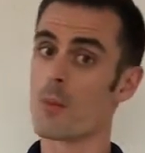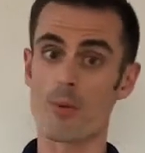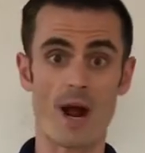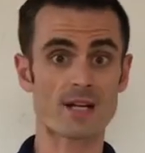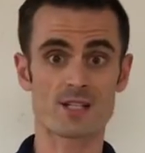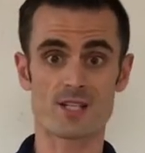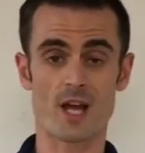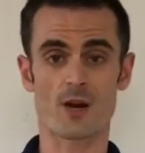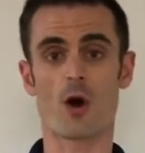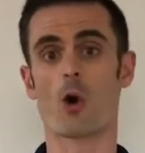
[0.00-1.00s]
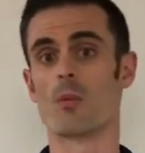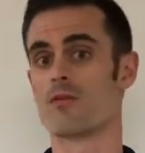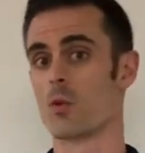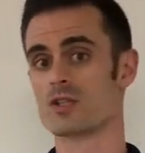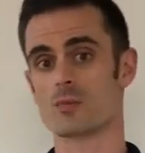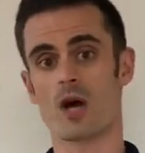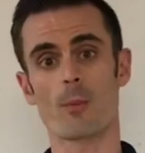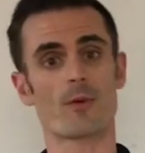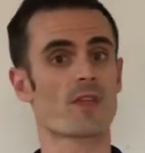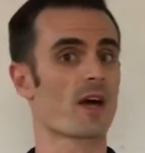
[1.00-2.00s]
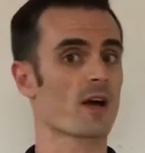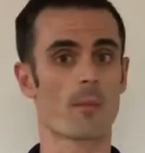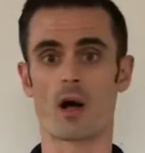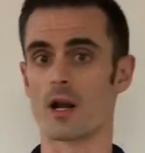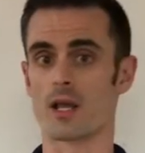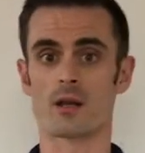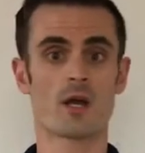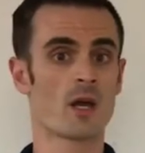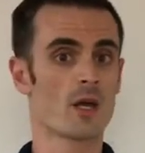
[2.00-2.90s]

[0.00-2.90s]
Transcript: Practice that at home. If you want some help with that, come on in.